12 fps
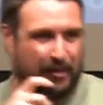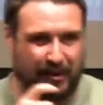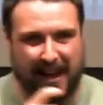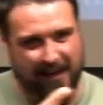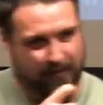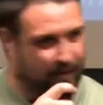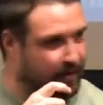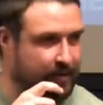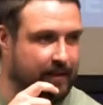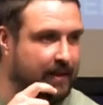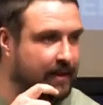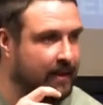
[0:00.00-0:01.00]
down their life.
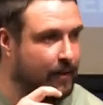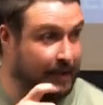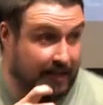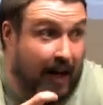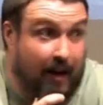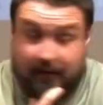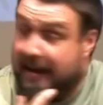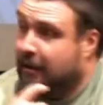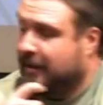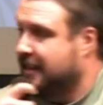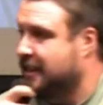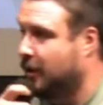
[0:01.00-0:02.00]
We love
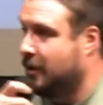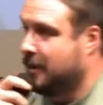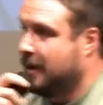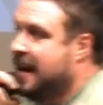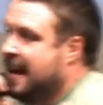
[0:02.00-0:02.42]
hearing these stories.